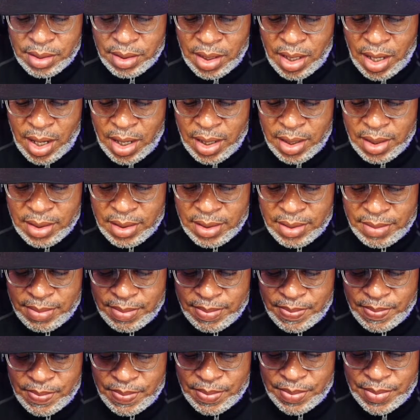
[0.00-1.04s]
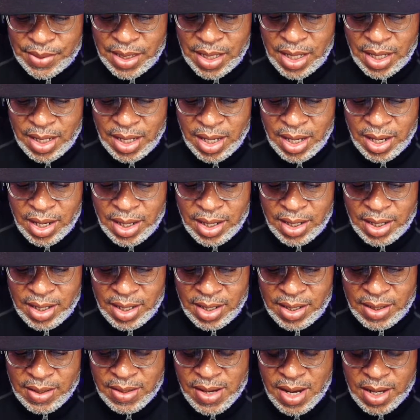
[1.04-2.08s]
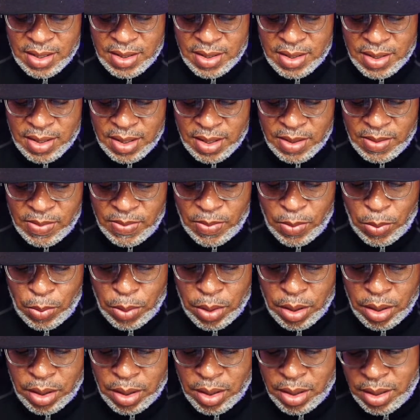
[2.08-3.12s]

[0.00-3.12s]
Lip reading: I, again, he's at 6'4".